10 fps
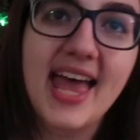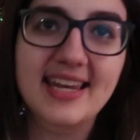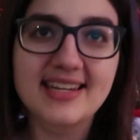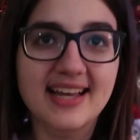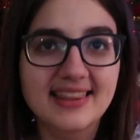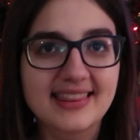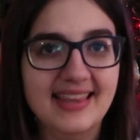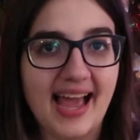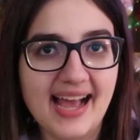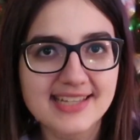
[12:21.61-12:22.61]
And
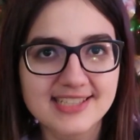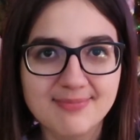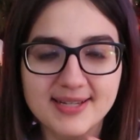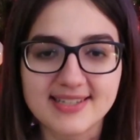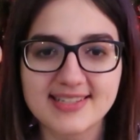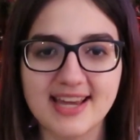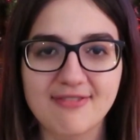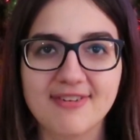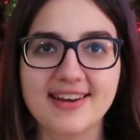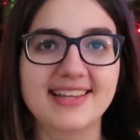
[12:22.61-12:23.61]
last but
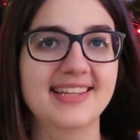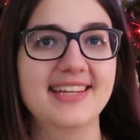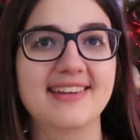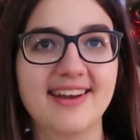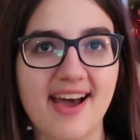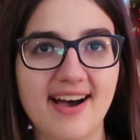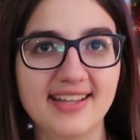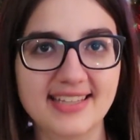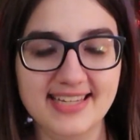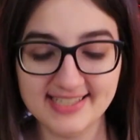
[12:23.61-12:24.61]
definitely
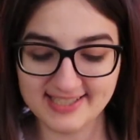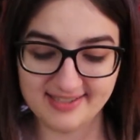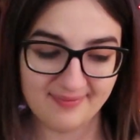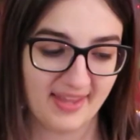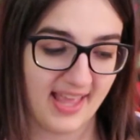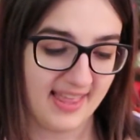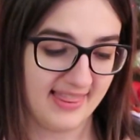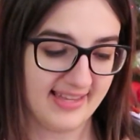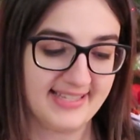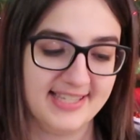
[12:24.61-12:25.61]
not least,
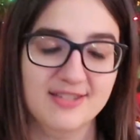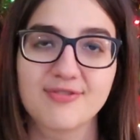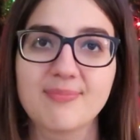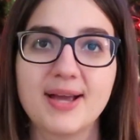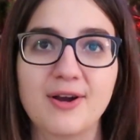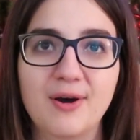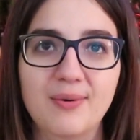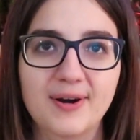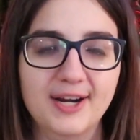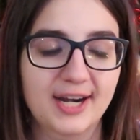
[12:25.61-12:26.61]
this is from my
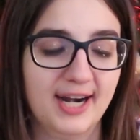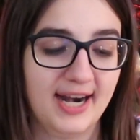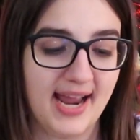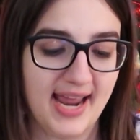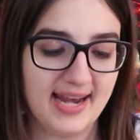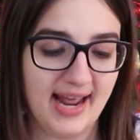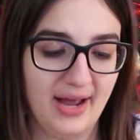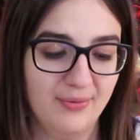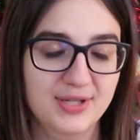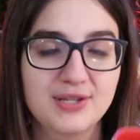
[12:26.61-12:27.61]
coworker, and
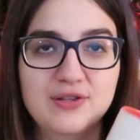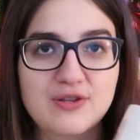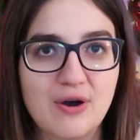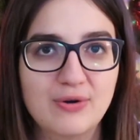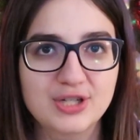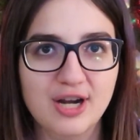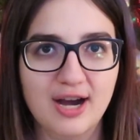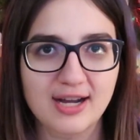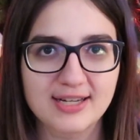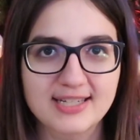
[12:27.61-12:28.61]
I was so
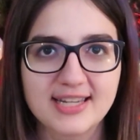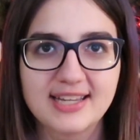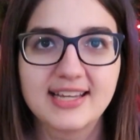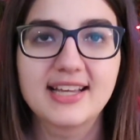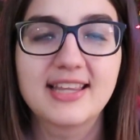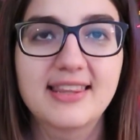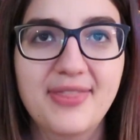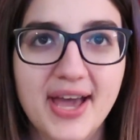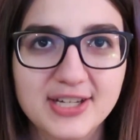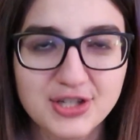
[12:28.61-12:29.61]
shocked
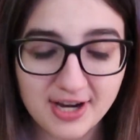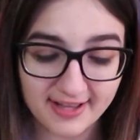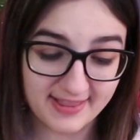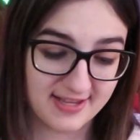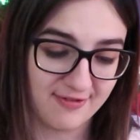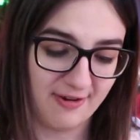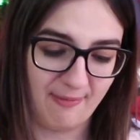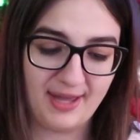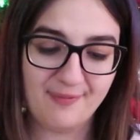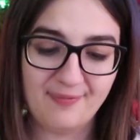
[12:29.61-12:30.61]
that she got this for
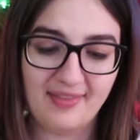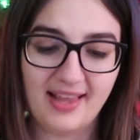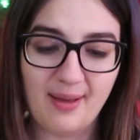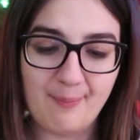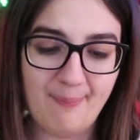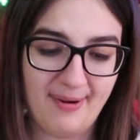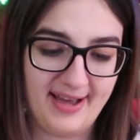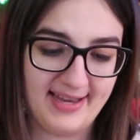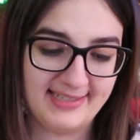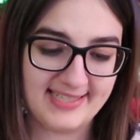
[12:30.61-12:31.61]
me,
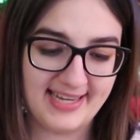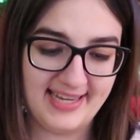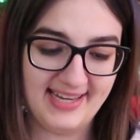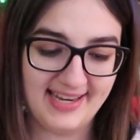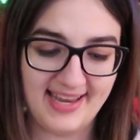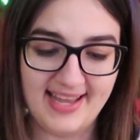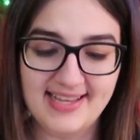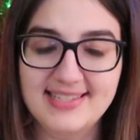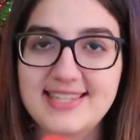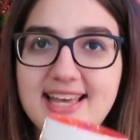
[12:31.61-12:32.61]
but it
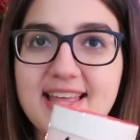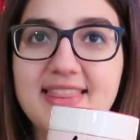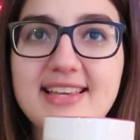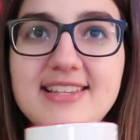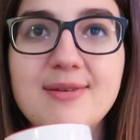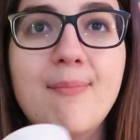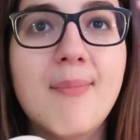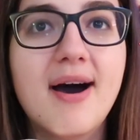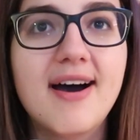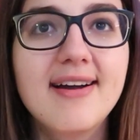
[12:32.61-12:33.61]
is this
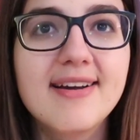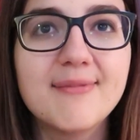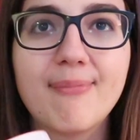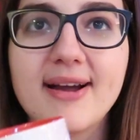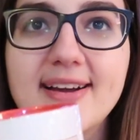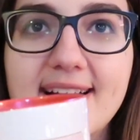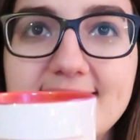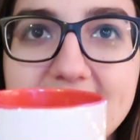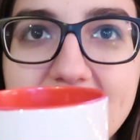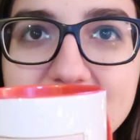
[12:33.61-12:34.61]
mug, but
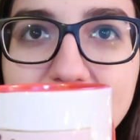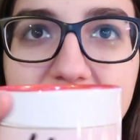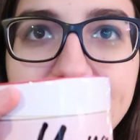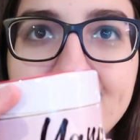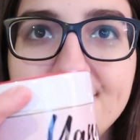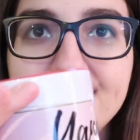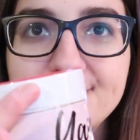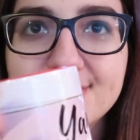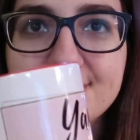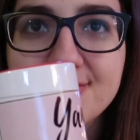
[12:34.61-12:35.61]
guys, it has my
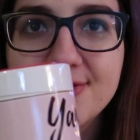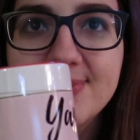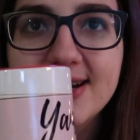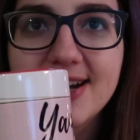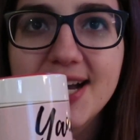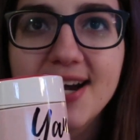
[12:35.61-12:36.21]
YouTube